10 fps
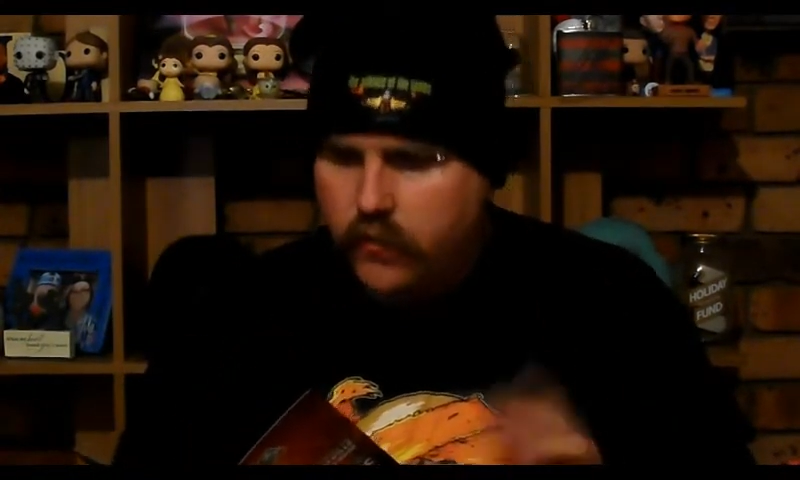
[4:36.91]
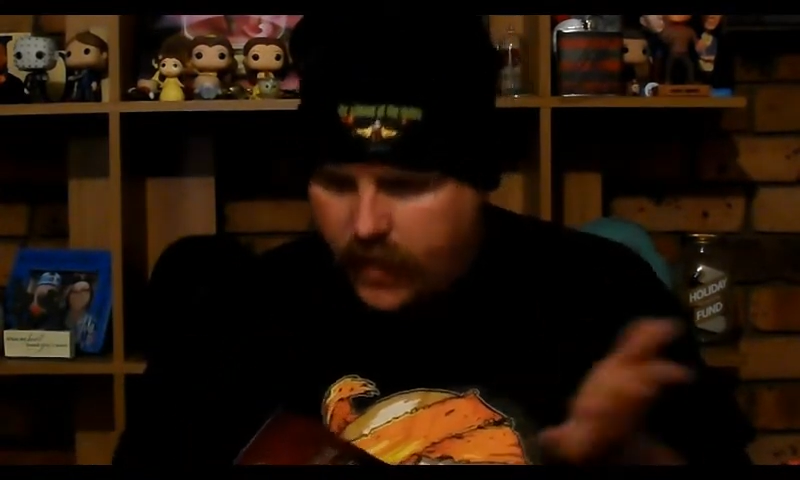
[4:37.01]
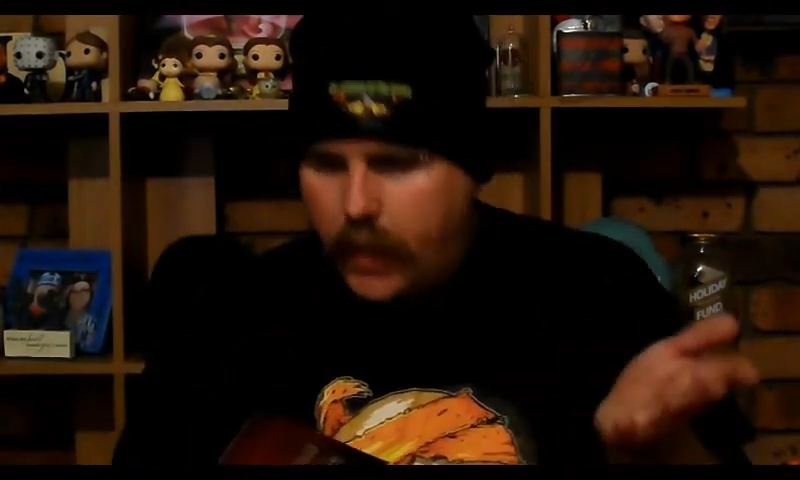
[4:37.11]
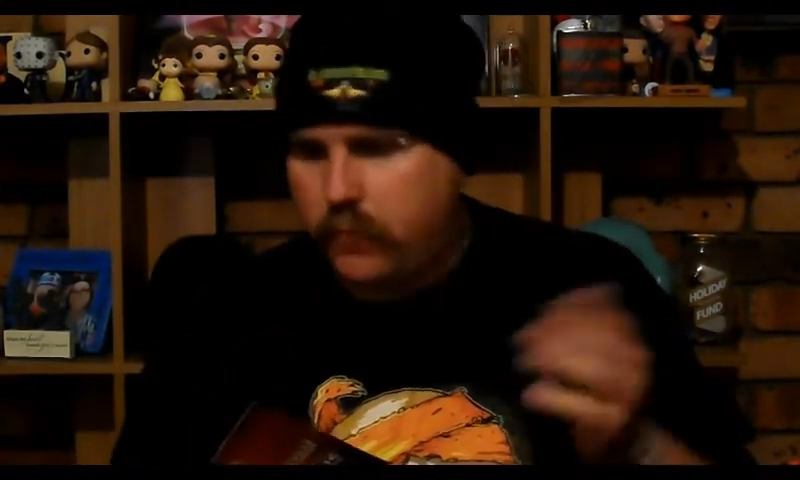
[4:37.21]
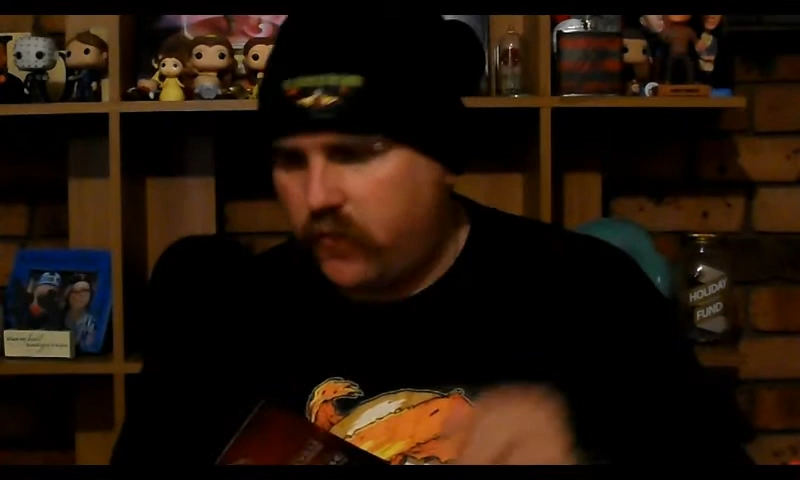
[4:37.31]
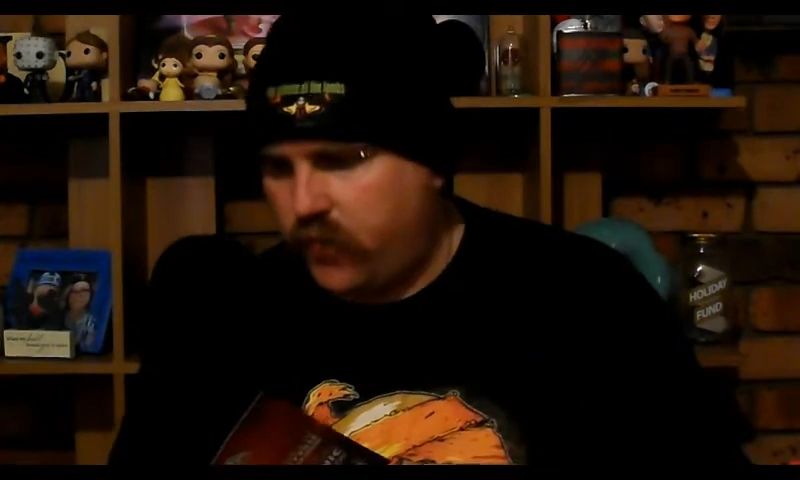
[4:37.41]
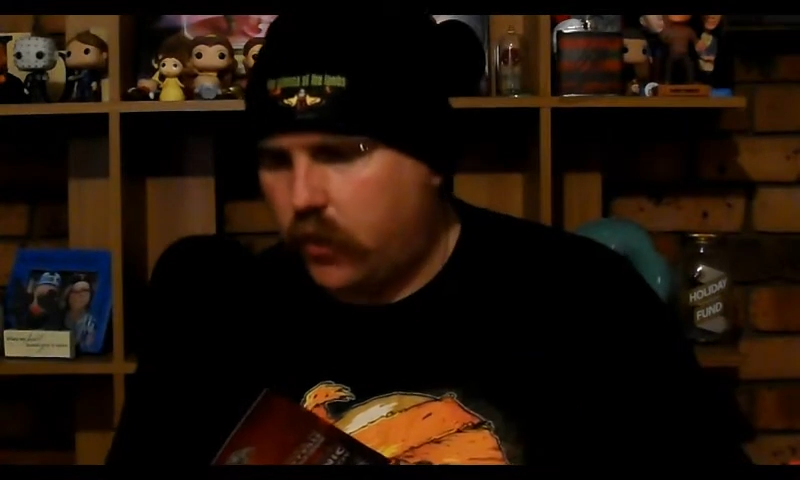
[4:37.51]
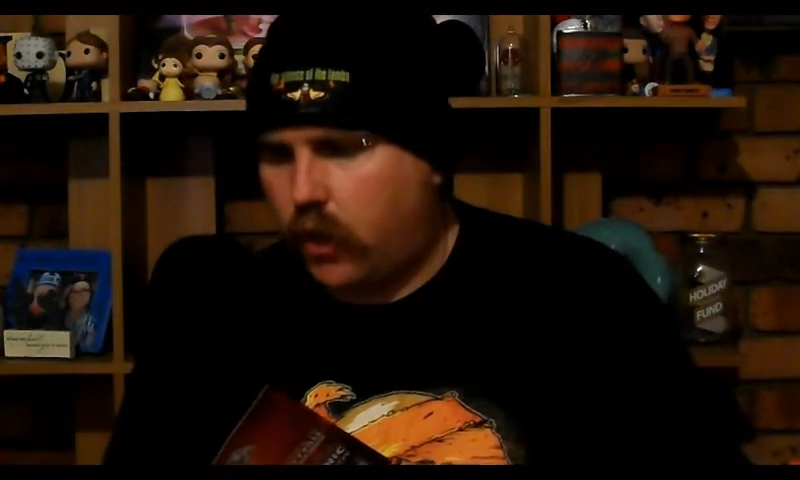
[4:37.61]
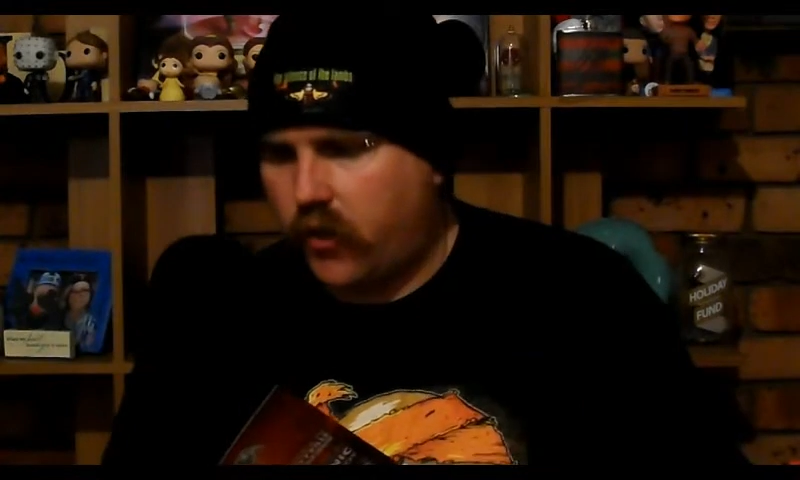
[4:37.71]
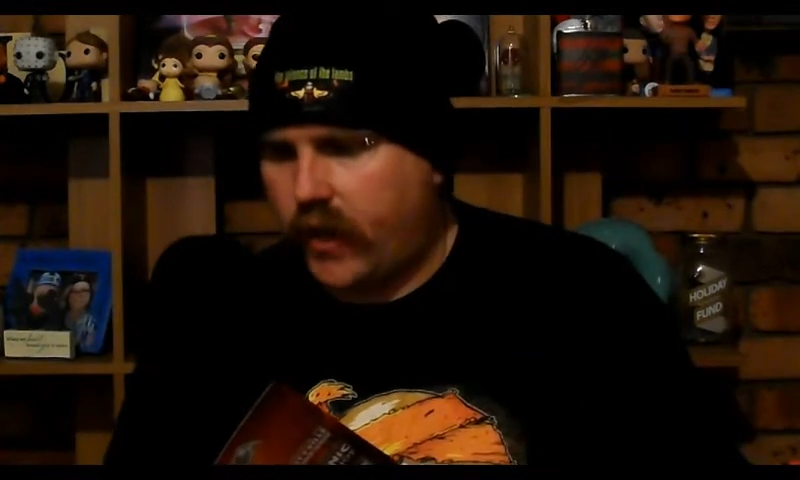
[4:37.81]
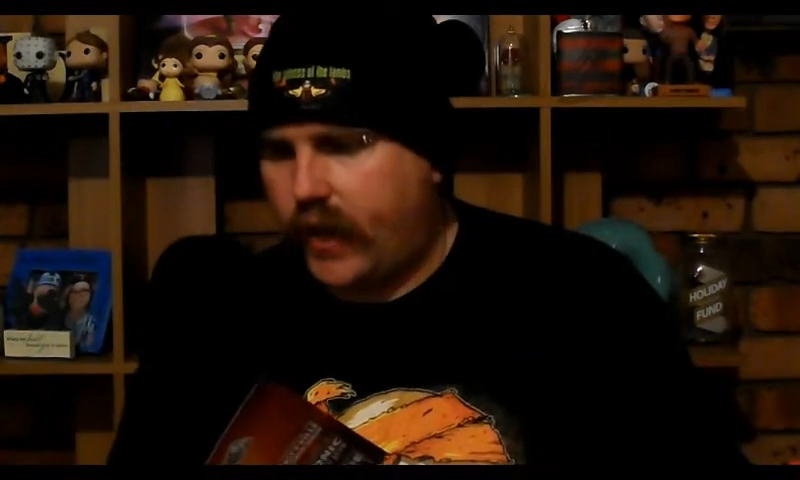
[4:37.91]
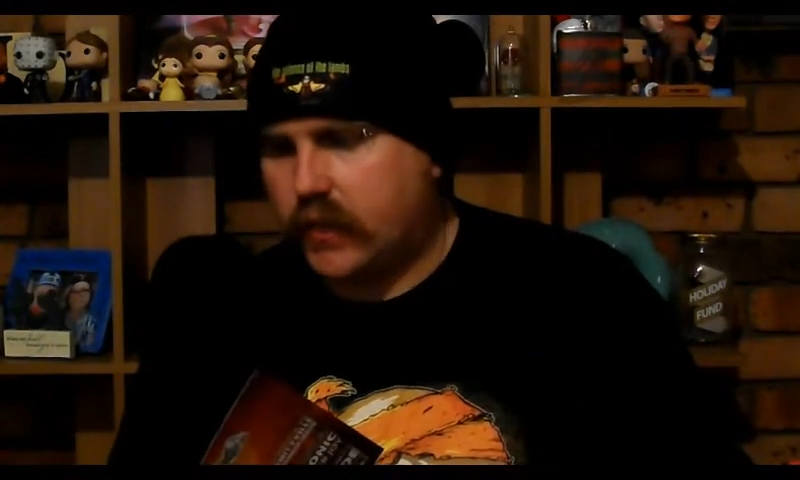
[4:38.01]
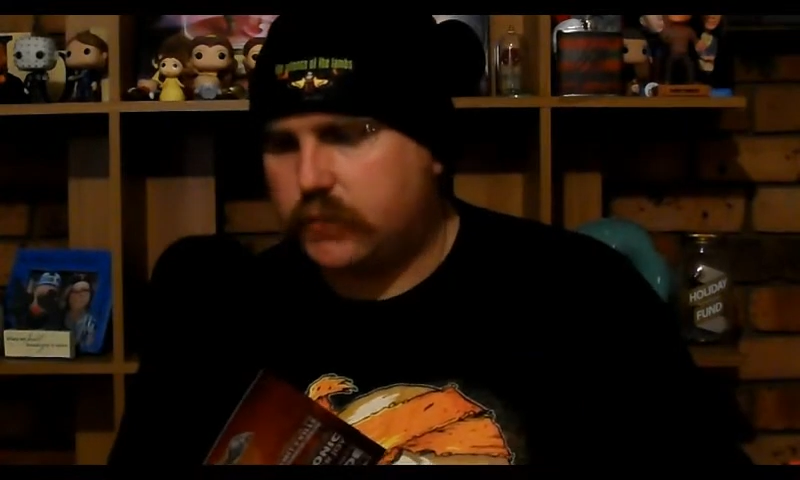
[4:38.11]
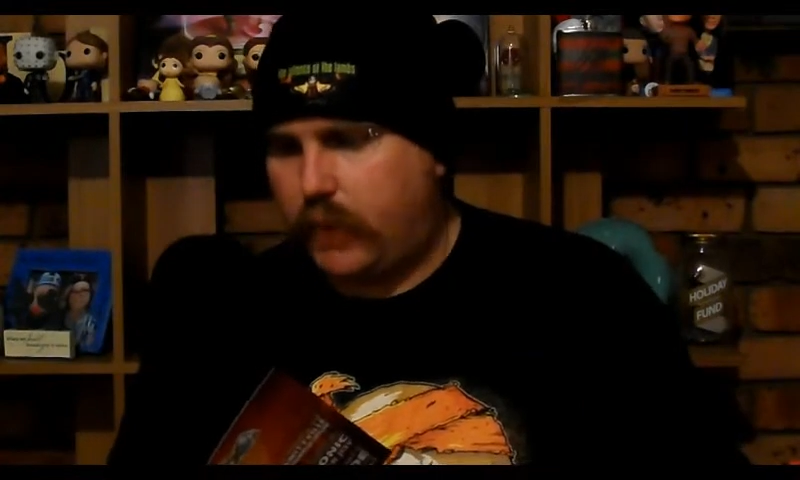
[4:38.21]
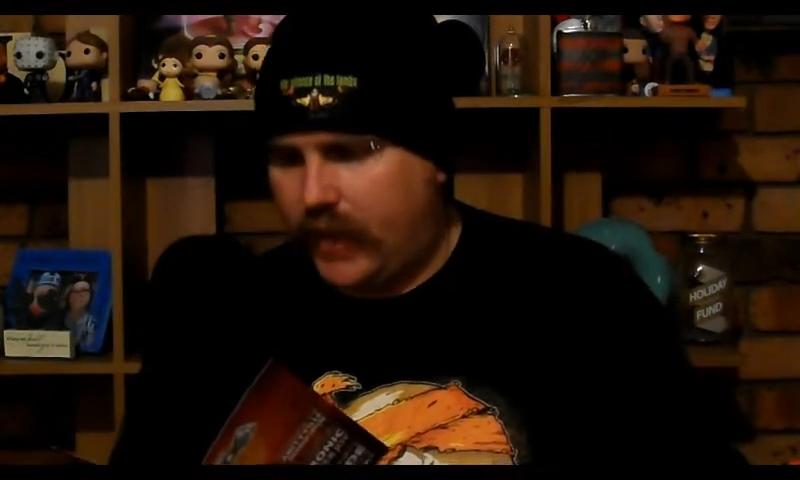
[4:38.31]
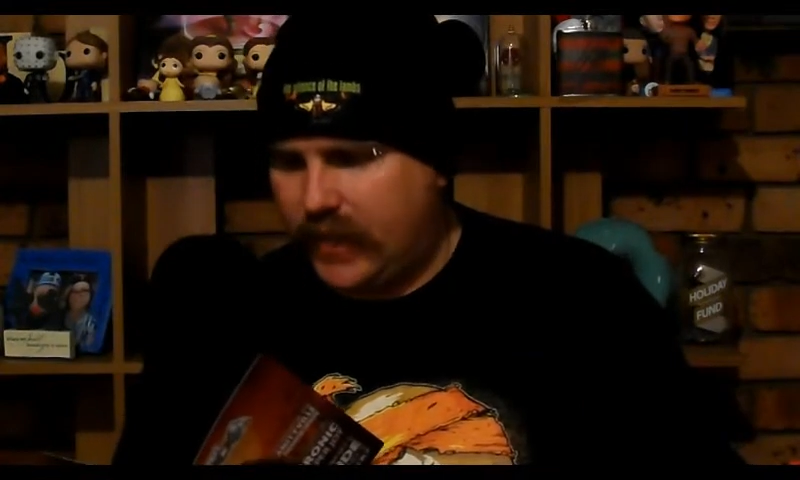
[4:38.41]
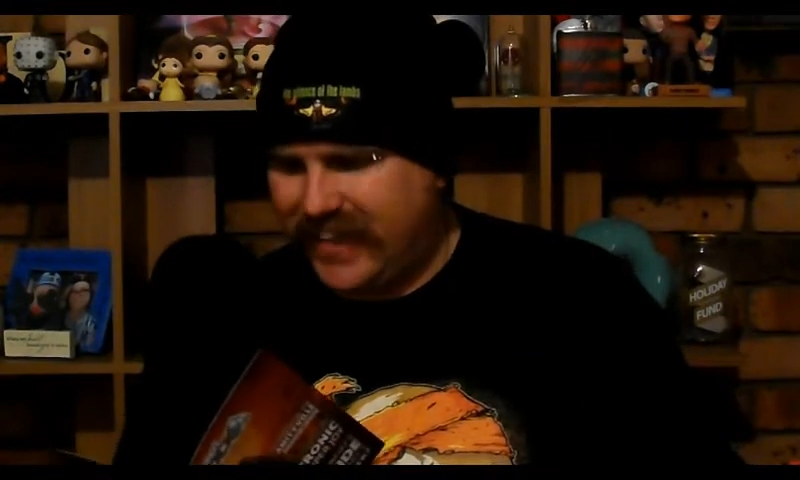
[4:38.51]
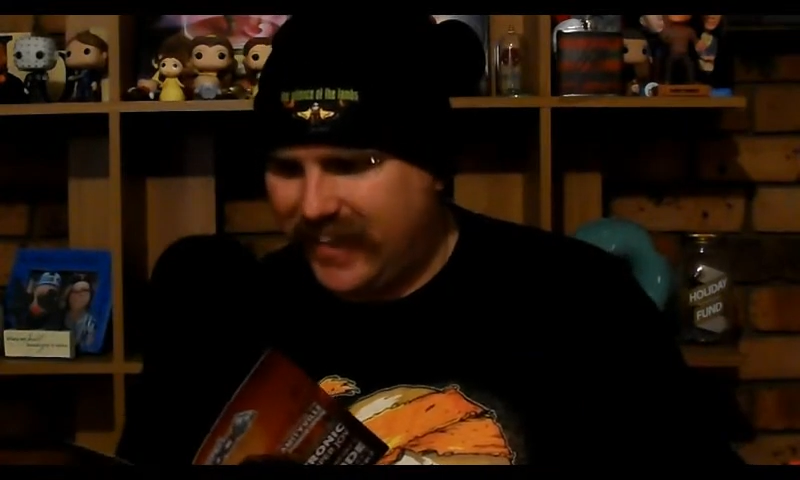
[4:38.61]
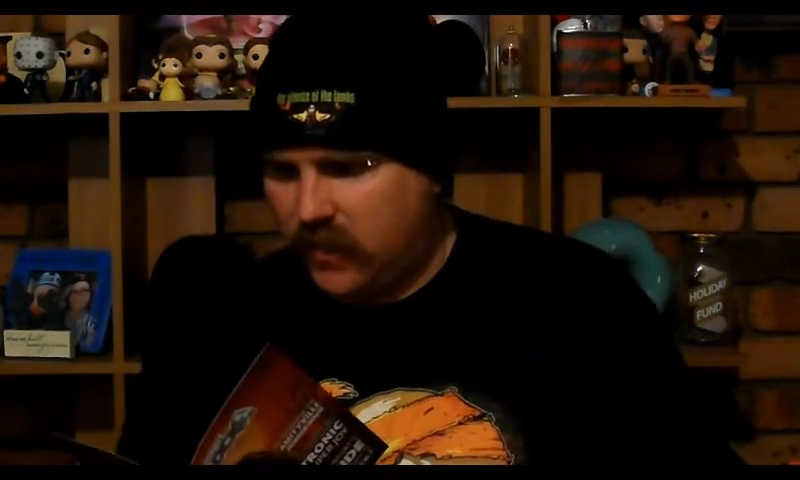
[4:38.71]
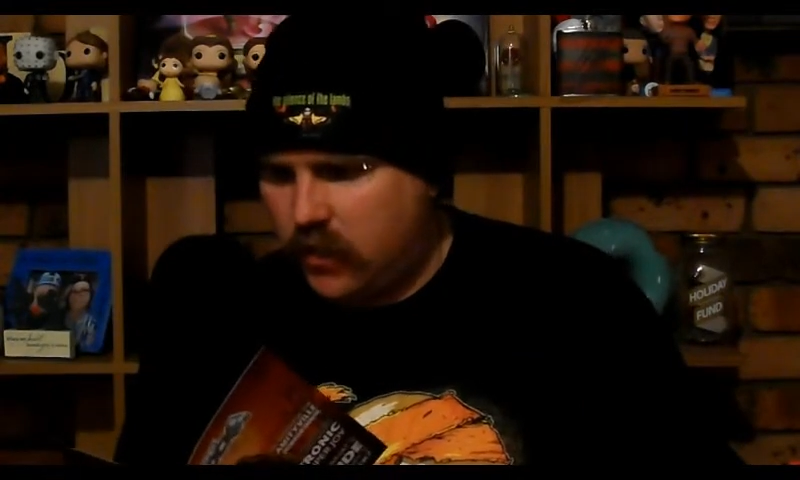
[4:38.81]
the Amityville Horror house
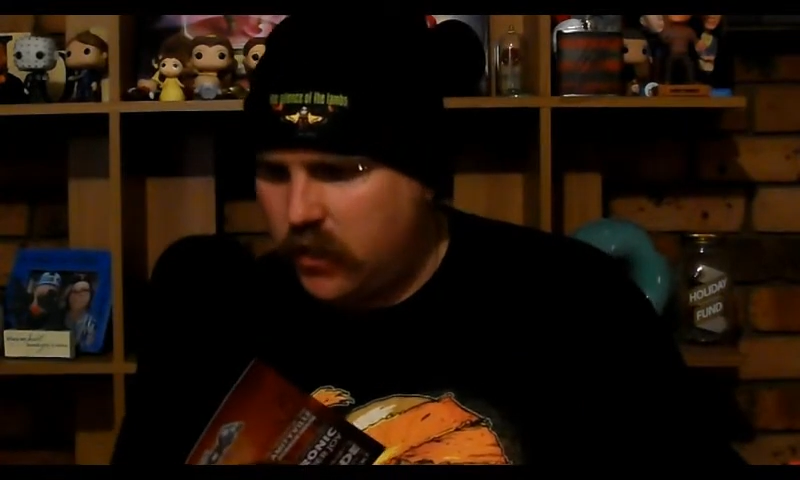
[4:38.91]
pin,